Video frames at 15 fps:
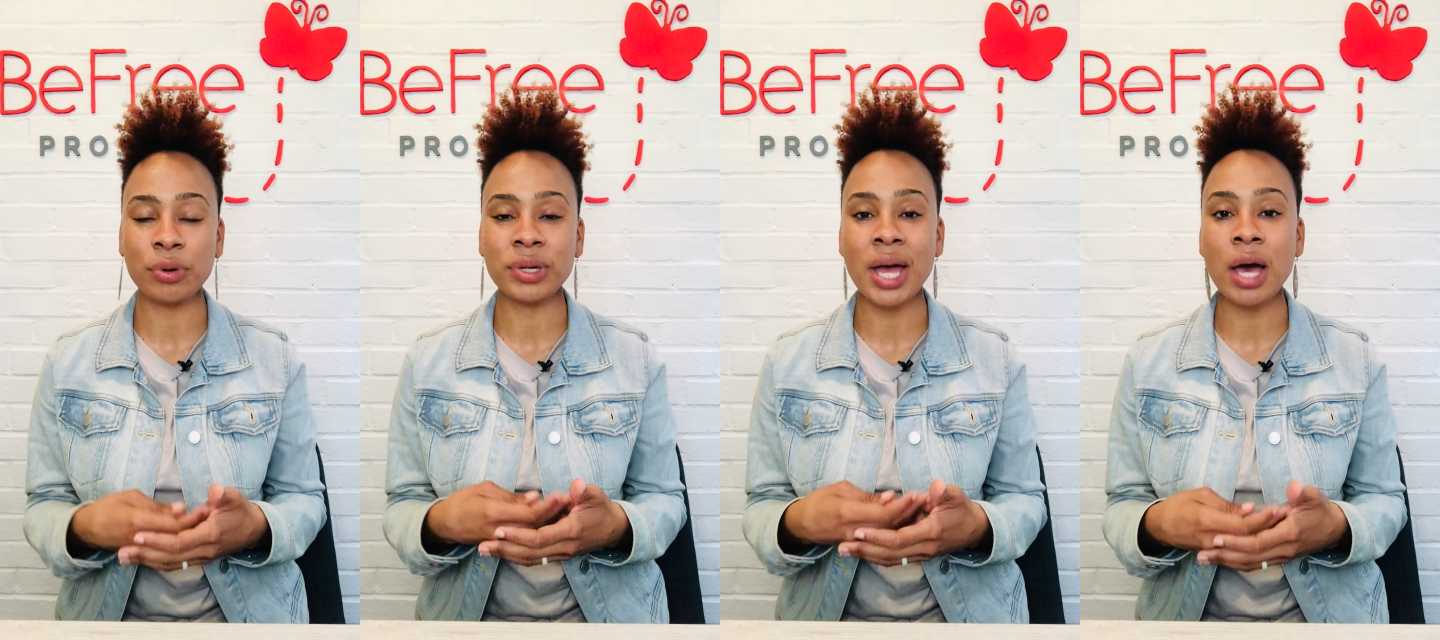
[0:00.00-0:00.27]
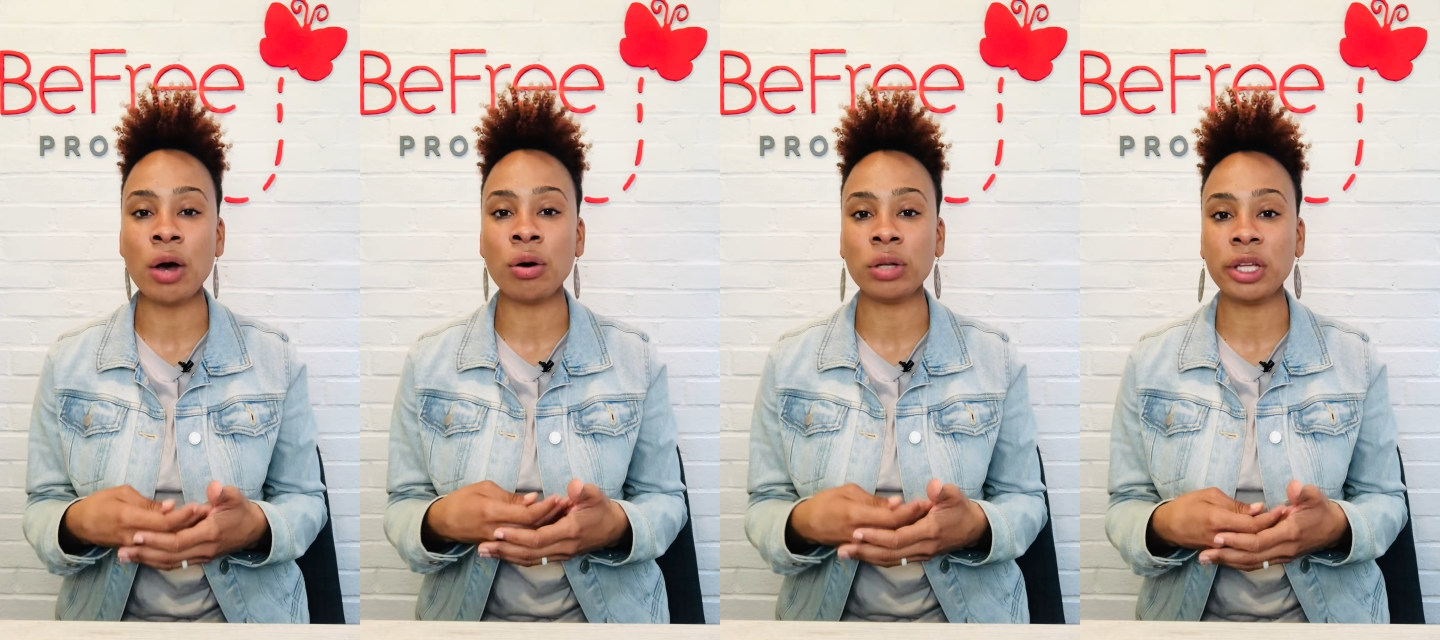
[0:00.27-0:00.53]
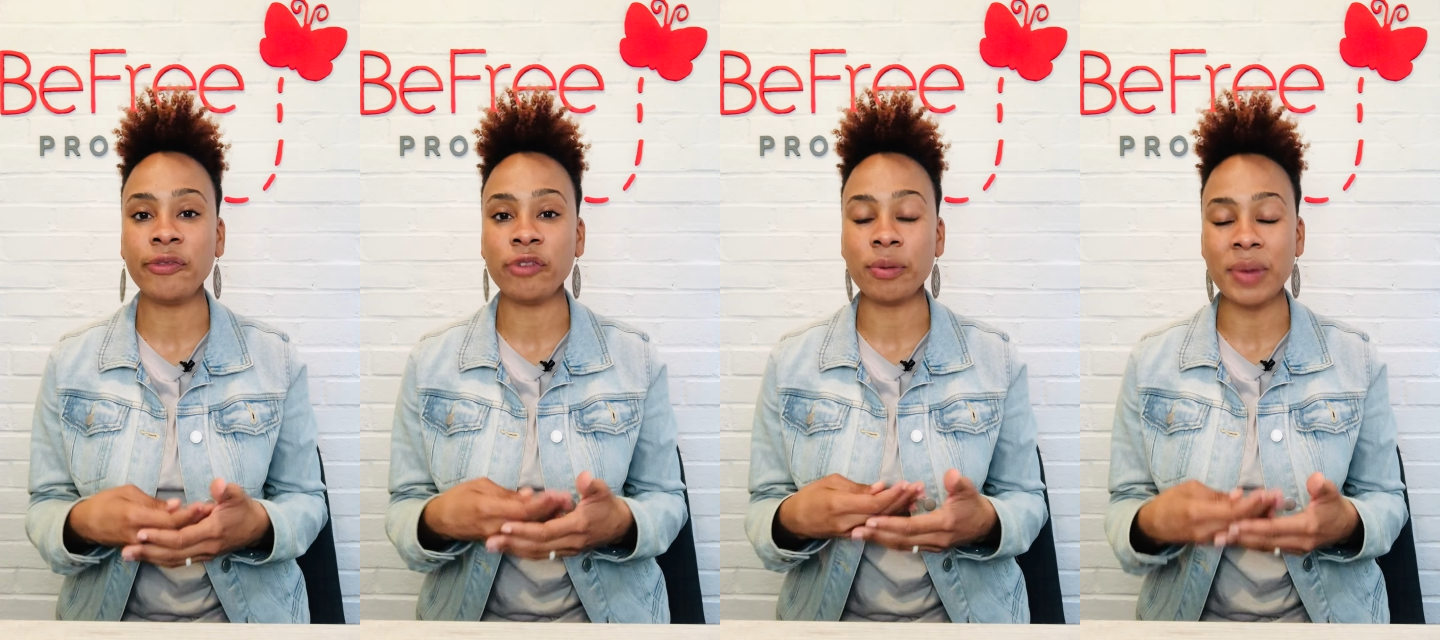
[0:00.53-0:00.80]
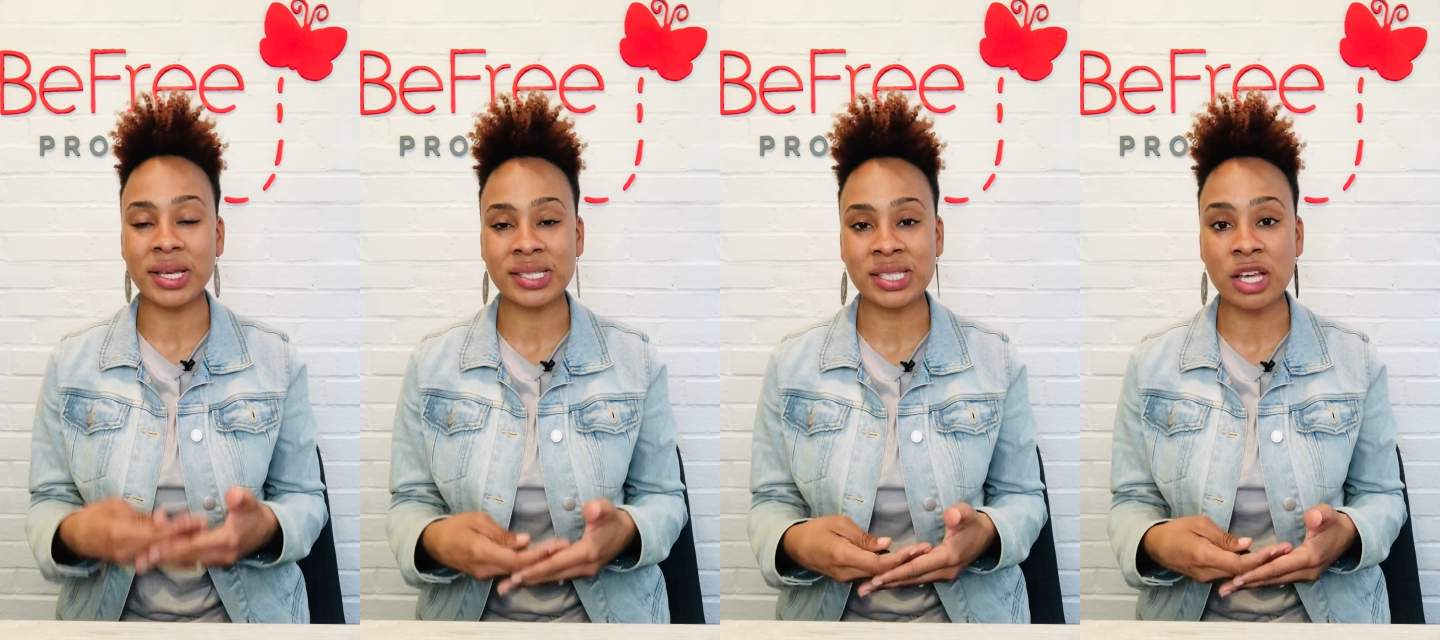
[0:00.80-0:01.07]
not only for
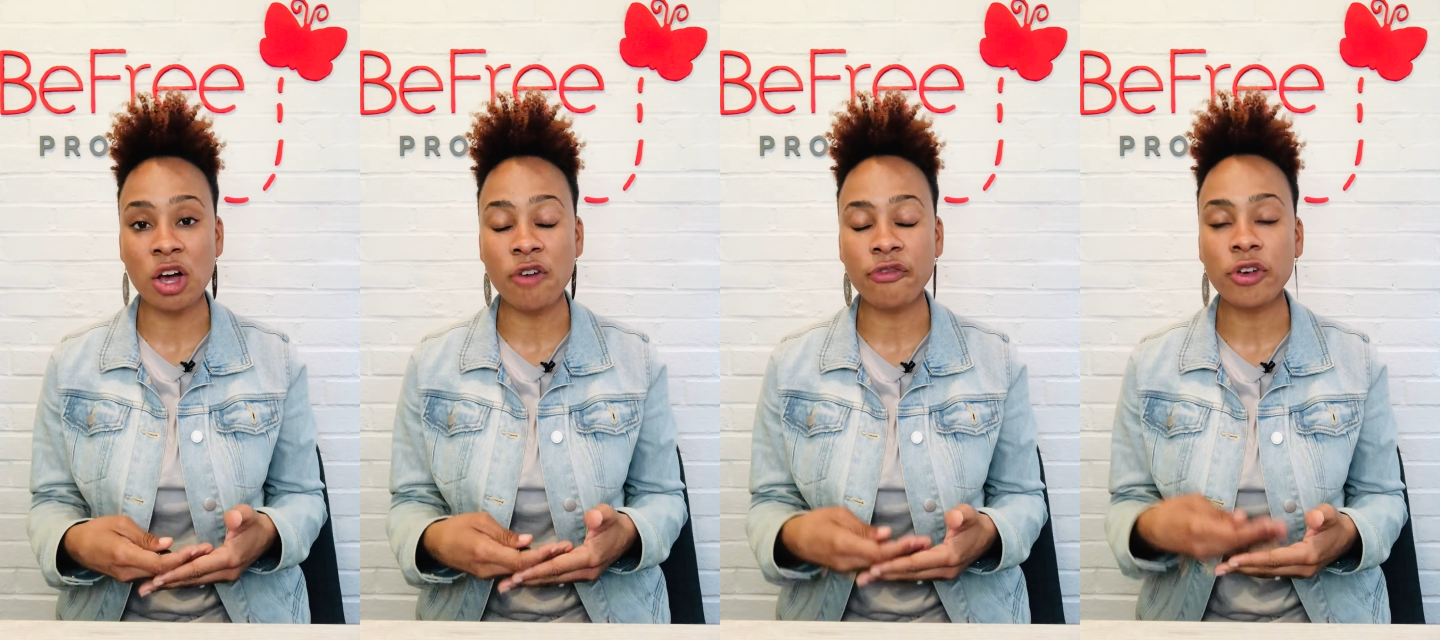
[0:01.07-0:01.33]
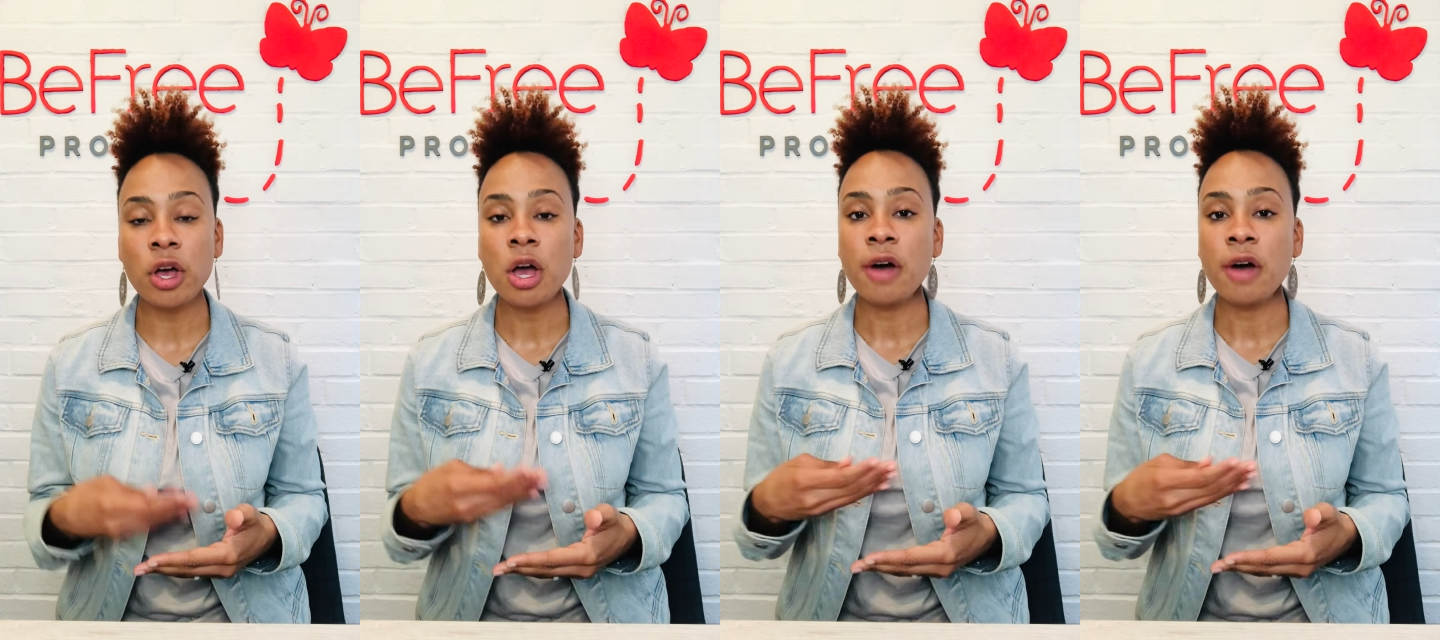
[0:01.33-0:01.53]
myself,